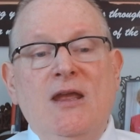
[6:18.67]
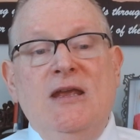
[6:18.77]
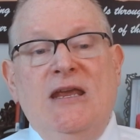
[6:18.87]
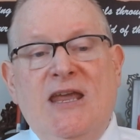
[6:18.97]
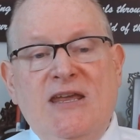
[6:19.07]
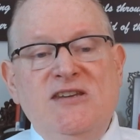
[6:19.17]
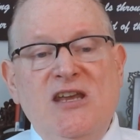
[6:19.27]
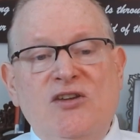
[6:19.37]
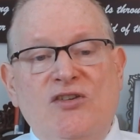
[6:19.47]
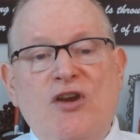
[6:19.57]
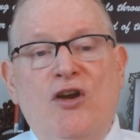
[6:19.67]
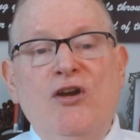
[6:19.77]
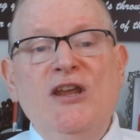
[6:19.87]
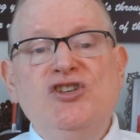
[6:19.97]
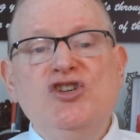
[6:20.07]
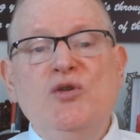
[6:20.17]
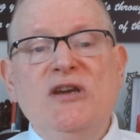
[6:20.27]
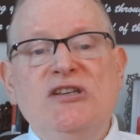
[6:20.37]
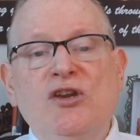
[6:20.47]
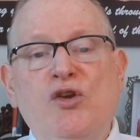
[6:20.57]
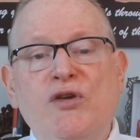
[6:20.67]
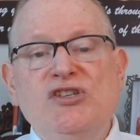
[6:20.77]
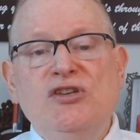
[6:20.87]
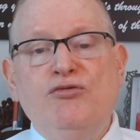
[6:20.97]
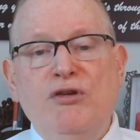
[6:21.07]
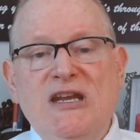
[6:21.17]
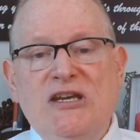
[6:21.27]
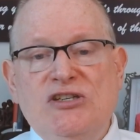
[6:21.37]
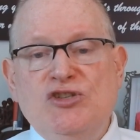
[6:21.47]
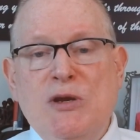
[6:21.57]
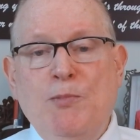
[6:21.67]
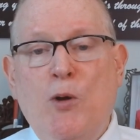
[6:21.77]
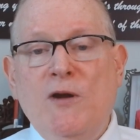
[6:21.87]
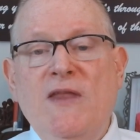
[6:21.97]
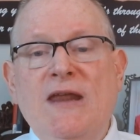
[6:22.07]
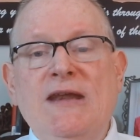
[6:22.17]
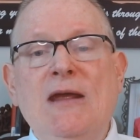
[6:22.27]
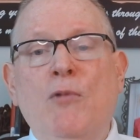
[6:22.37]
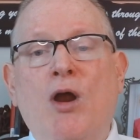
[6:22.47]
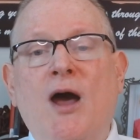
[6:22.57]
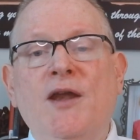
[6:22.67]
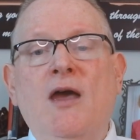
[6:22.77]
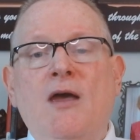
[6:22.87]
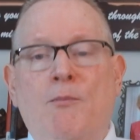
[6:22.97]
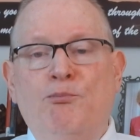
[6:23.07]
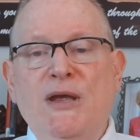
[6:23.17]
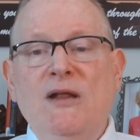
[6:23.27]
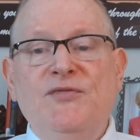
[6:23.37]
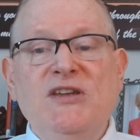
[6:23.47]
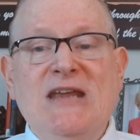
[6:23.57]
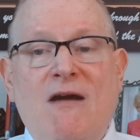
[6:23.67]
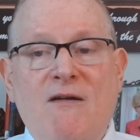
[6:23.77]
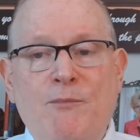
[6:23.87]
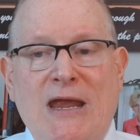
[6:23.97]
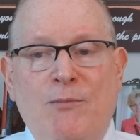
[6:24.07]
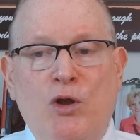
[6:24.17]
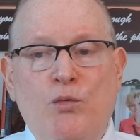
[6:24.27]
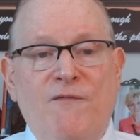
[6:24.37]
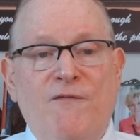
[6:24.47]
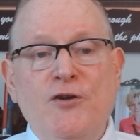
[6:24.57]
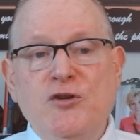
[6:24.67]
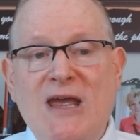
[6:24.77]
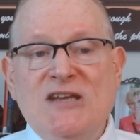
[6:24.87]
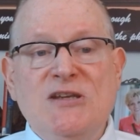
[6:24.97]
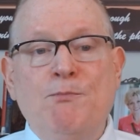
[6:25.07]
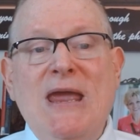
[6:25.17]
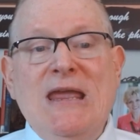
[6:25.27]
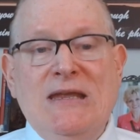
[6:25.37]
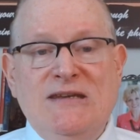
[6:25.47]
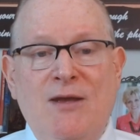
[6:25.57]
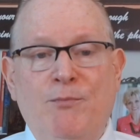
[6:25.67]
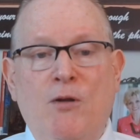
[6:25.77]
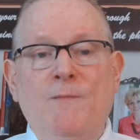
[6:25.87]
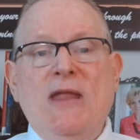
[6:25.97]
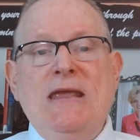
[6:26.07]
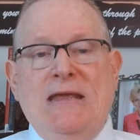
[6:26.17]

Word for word: He continues Early Jewish and Christian traditions reported that Nimrod built the Tower of Babel, referred to as a pagan temple,